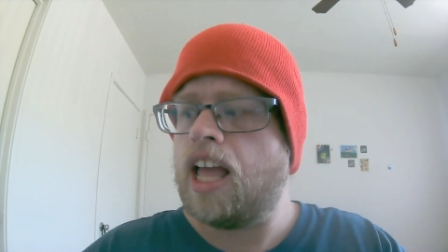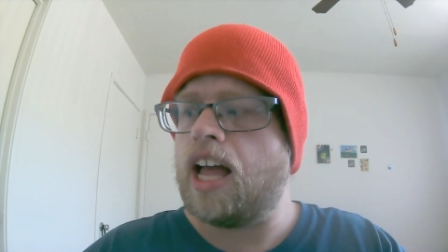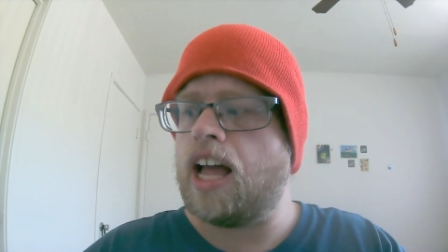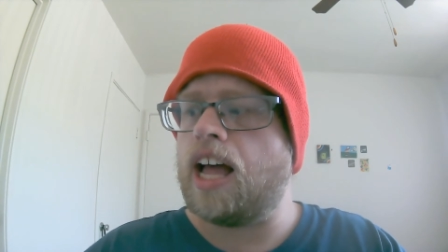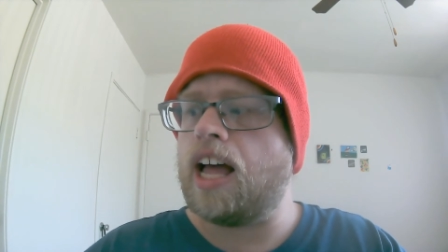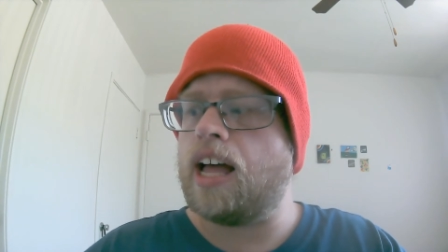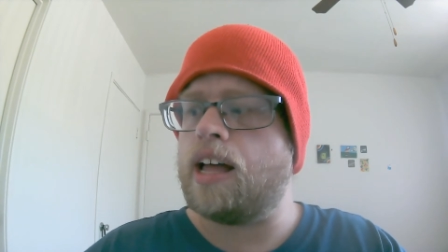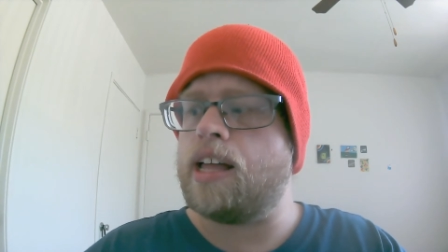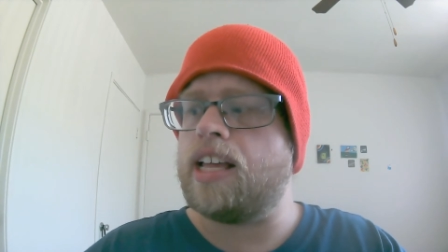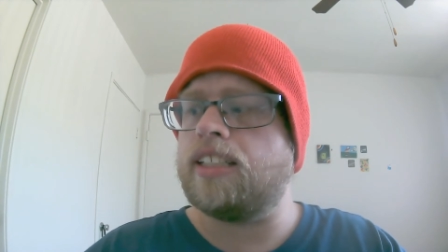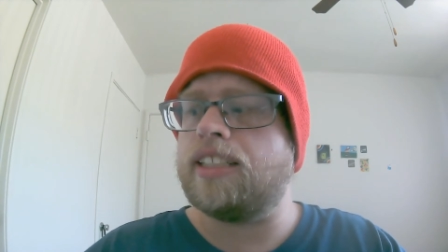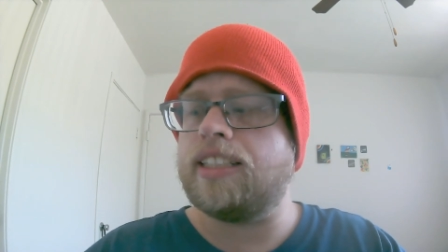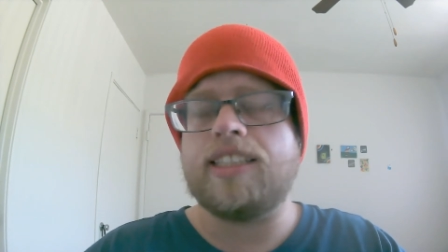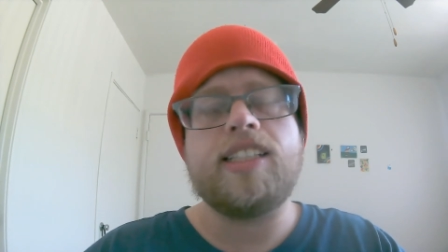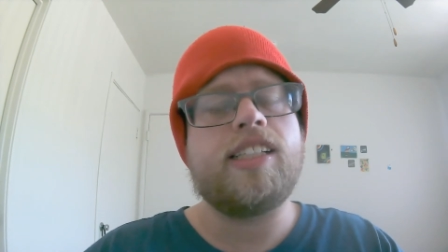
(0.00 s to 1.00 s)
Uh,
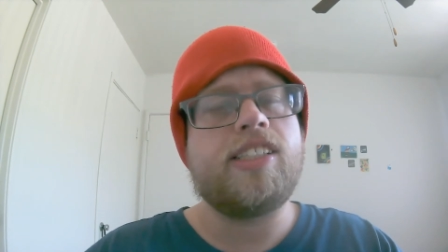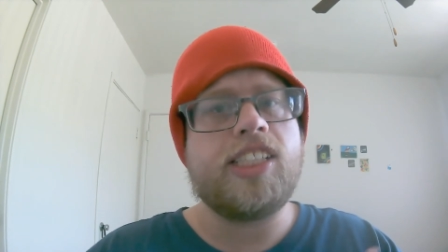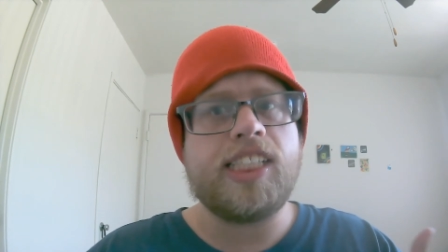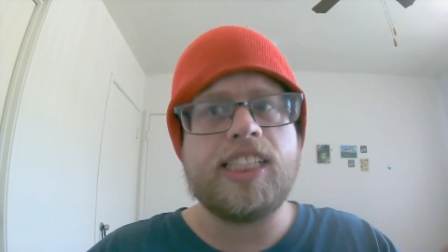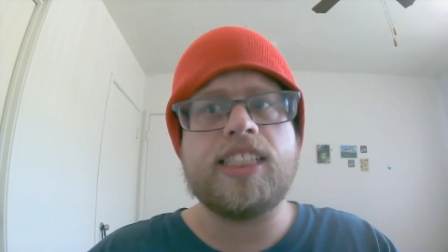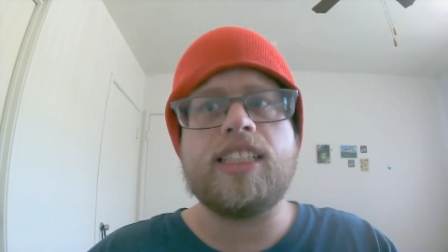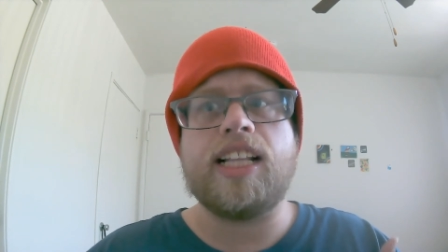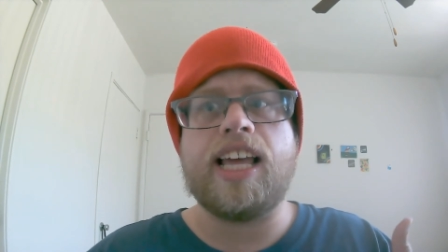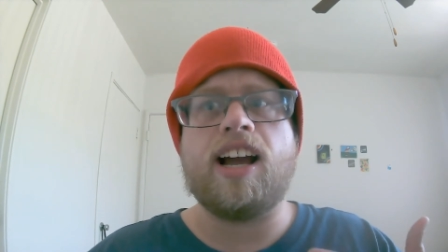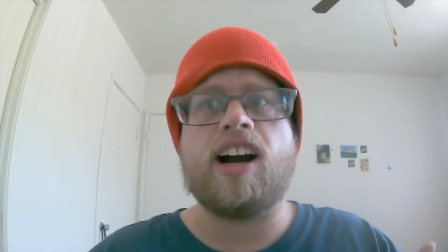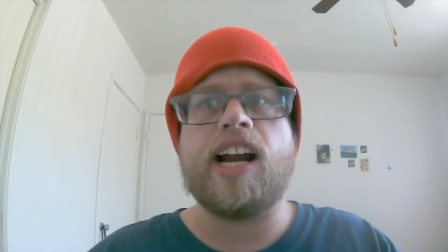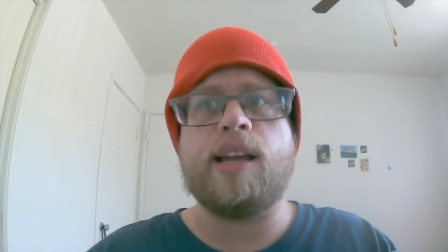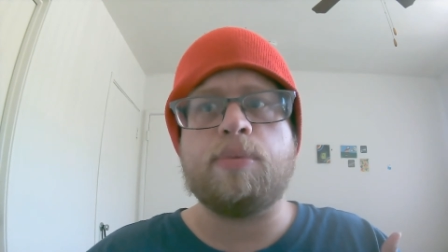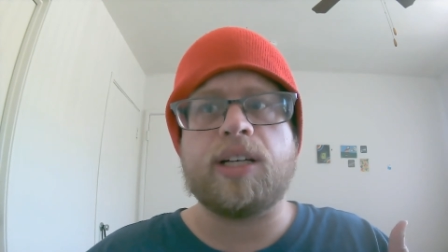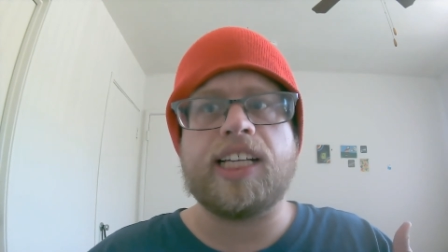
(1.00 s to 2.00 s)
and she, they
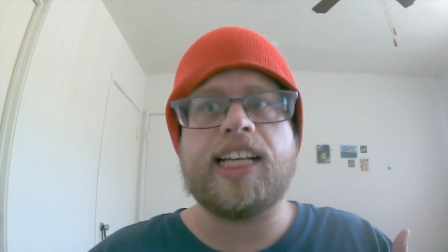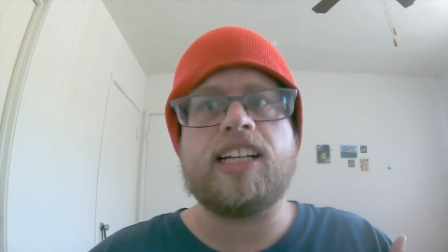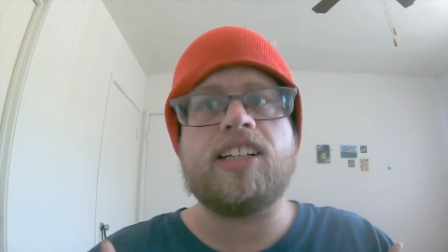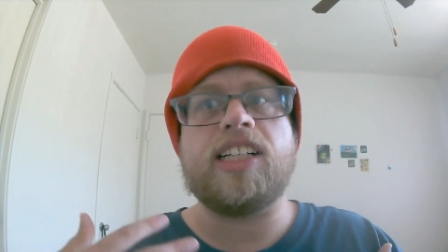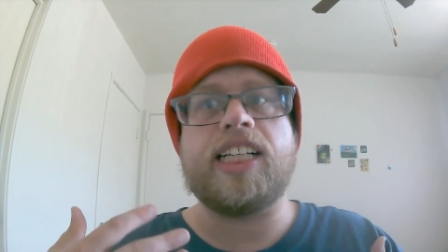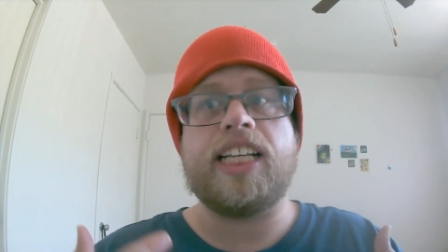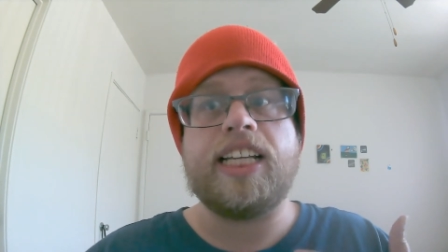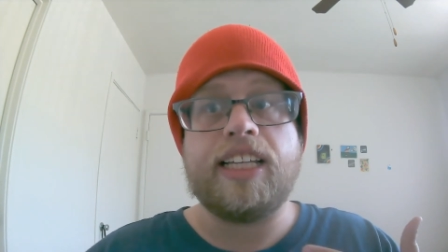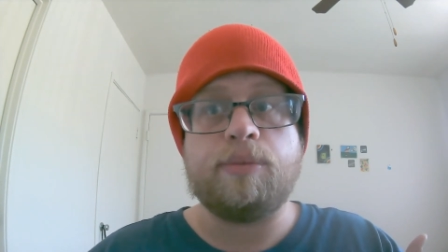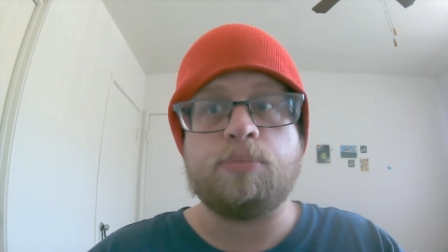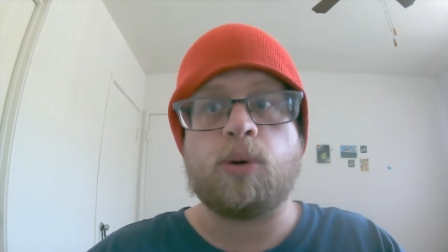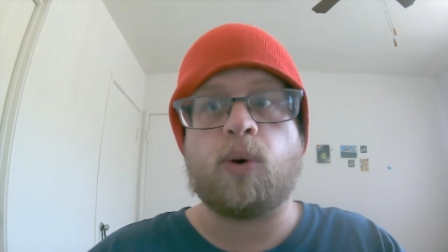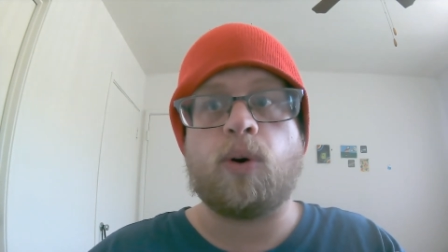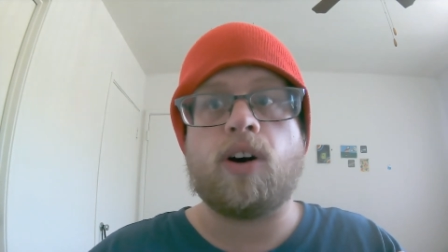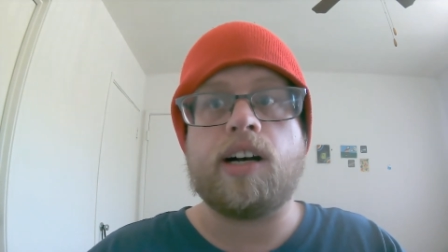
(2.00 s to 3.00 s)
are able to get her to eat
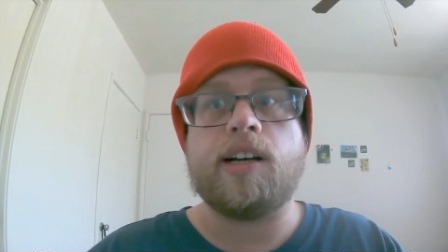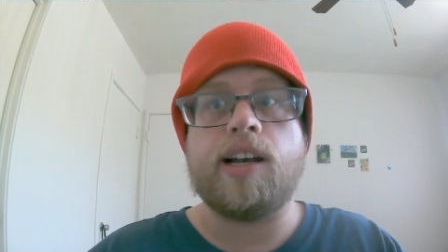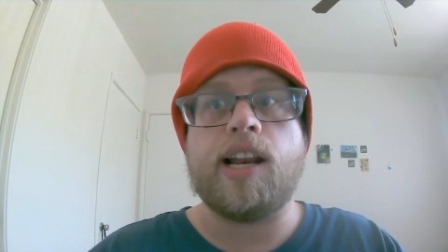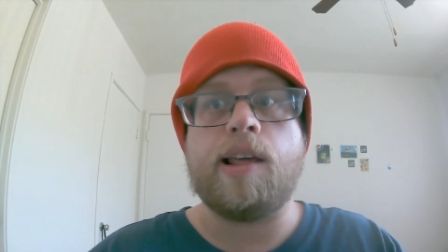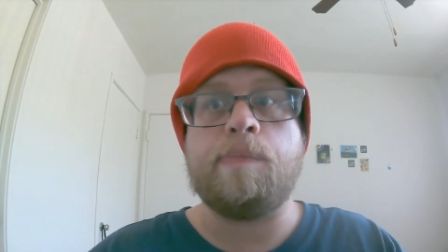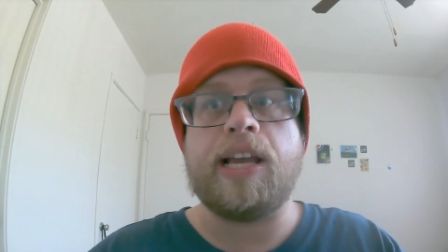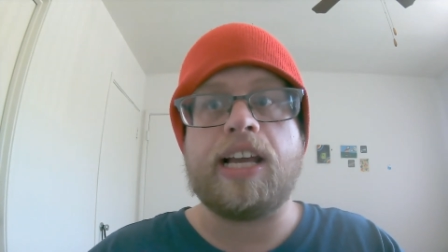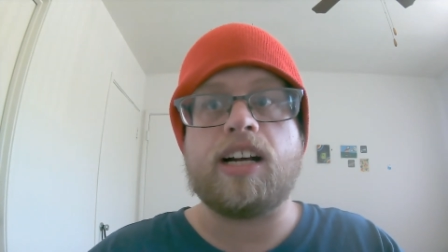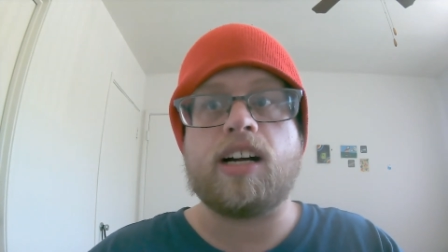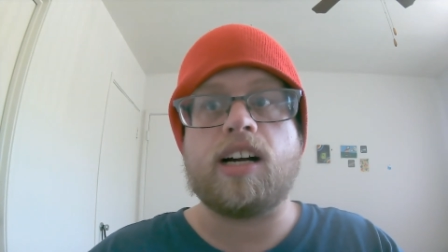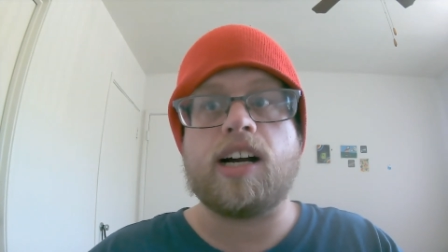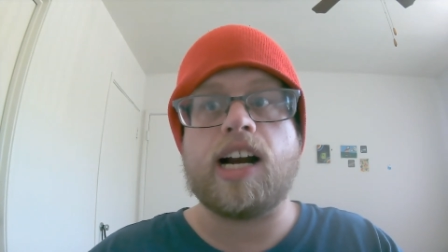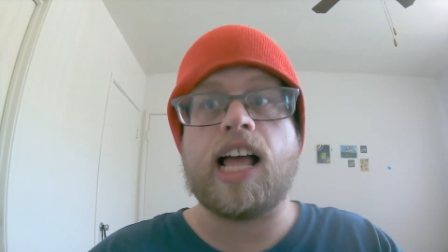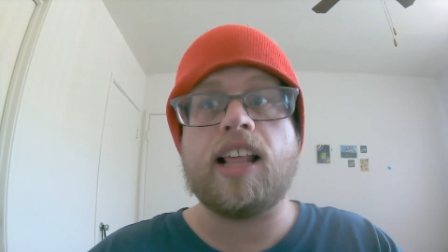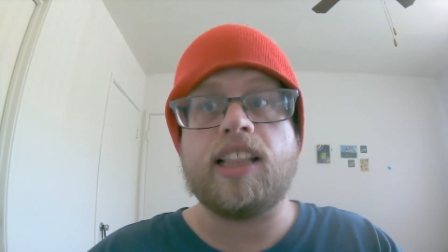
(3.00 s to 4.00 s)
more and, and make
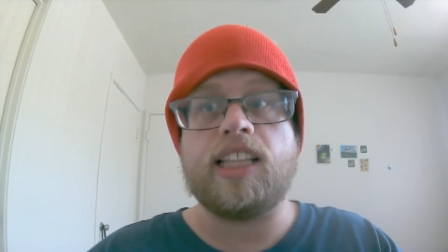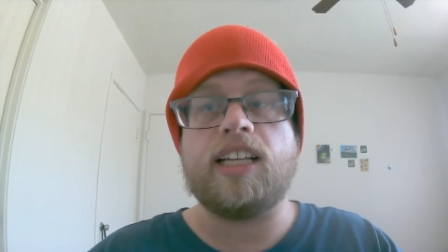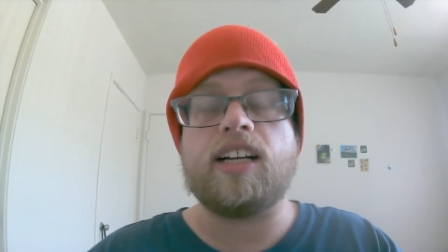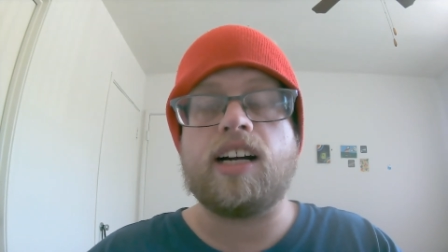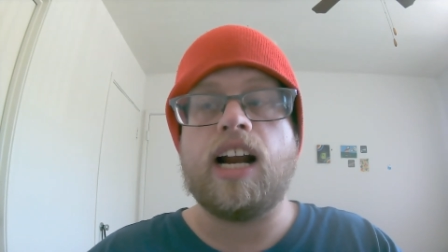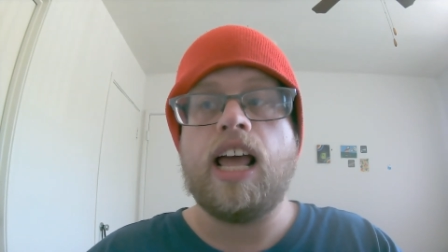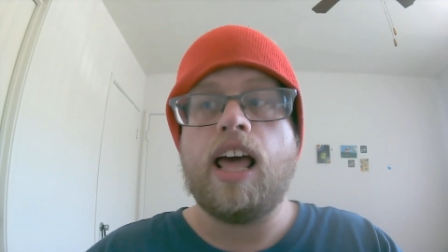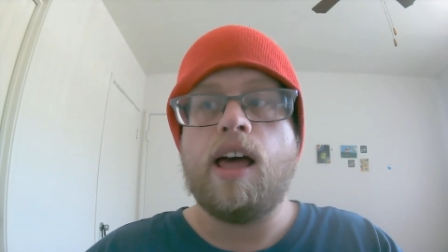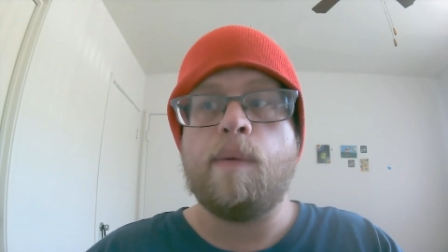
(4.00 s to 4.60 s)
her healthier,